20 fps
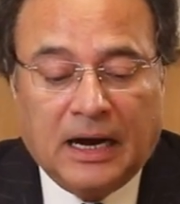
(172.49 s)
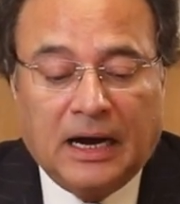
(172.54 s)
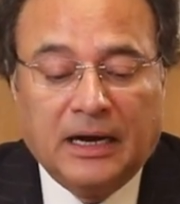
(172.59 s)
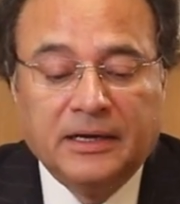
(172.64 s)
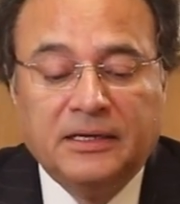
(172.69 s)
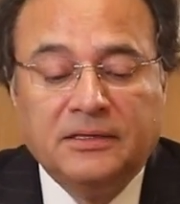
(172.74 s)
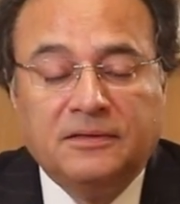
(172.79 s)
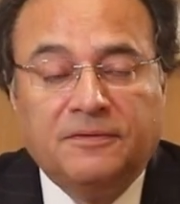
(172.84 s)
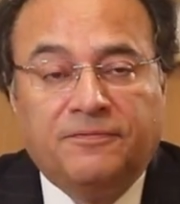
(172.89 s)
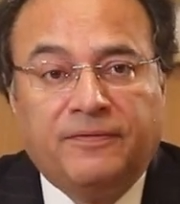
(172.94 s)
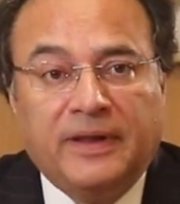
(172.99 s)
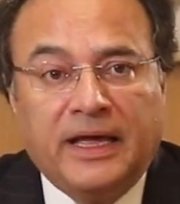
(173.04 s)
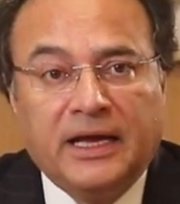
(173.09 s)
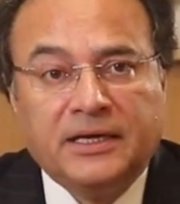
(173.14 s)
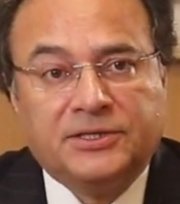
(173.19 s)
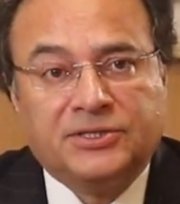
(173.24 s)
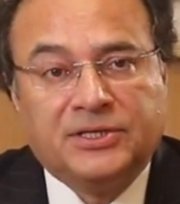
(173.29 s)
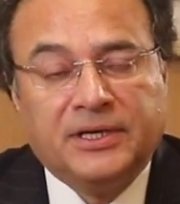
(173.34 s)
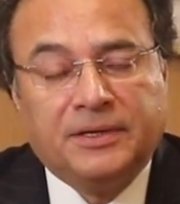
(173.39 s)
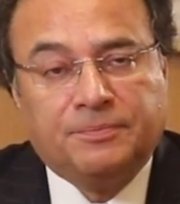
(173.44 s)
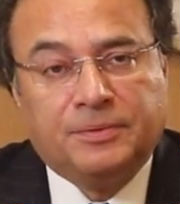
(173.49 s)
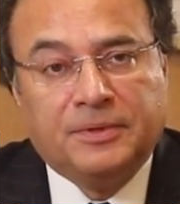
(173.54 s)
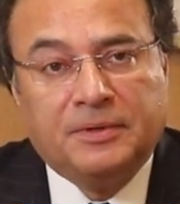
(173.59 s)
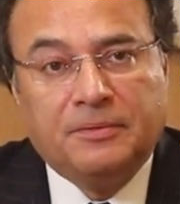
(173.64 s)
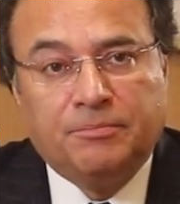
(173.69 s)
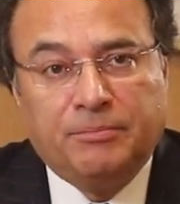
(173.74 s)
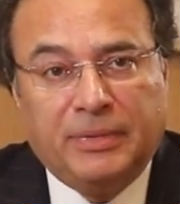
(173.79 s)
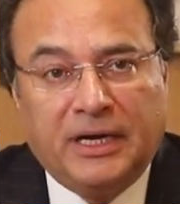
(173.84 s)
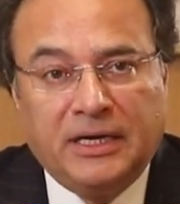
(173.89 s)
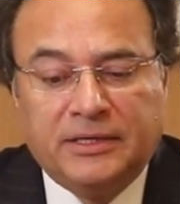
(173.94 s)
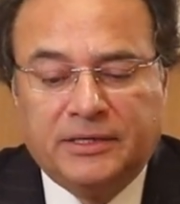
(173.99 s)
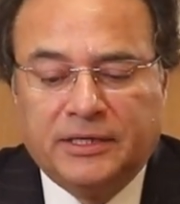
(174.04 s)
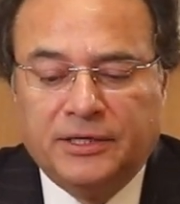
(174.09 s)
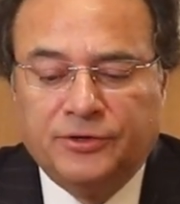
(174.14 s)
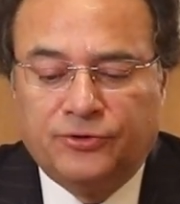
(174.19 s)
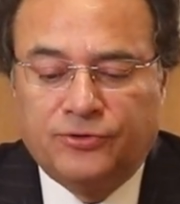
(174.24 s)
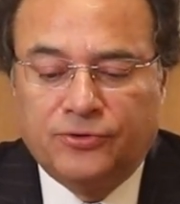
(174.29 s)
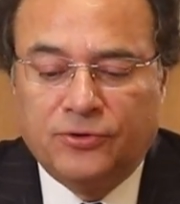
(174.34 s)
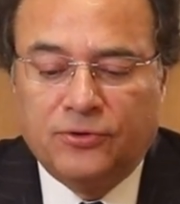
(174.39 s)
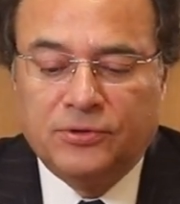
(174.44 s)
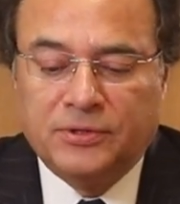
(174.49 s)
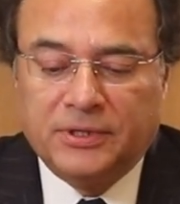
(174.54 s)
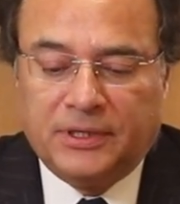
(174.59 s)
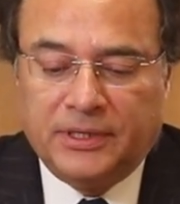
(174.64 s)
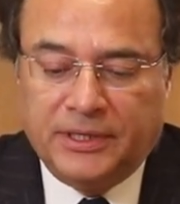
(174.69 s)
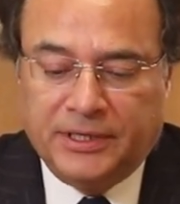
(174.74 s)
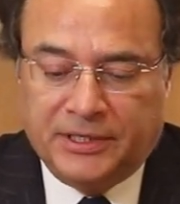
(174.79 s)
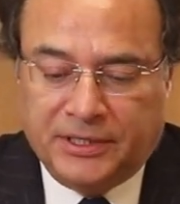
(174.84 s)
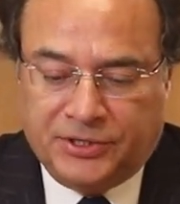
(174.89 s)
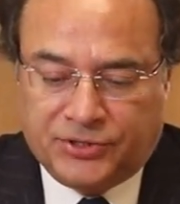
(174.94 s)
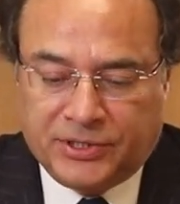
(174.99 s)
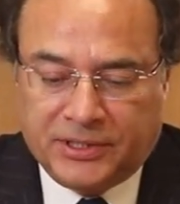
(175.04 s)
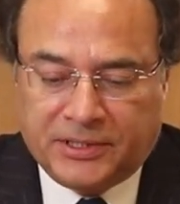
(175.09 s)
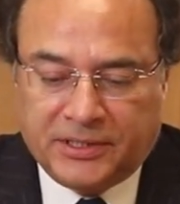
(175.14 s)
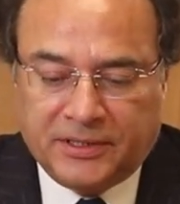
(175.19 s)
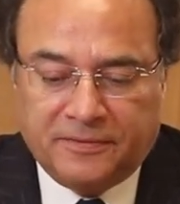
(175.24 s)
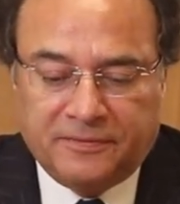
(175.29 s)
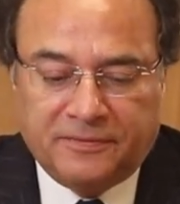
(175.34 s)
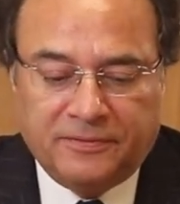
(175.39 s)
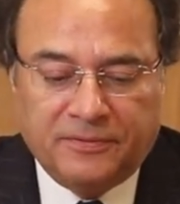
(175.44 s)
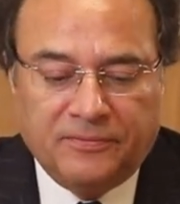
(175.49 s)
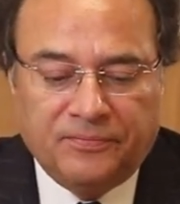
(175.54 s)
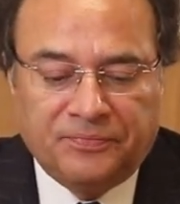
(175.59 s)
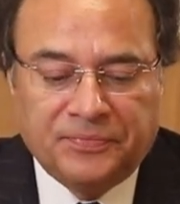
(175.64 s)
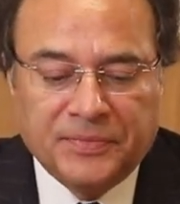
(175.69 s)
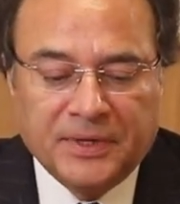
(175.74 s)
Under the flagship Belt and Road Initiative,